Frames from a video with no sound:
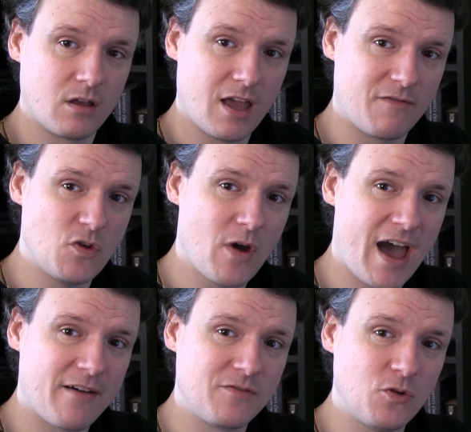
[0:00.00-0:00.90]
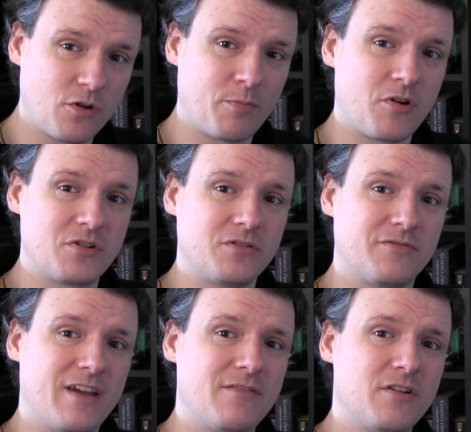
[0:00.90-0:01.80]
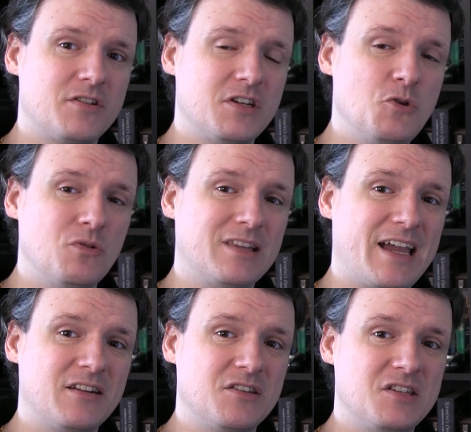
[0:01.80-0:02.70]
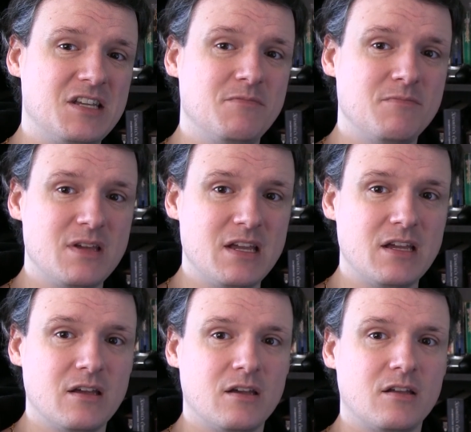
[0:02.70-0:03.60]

If you have your personal favorites and you would like to see me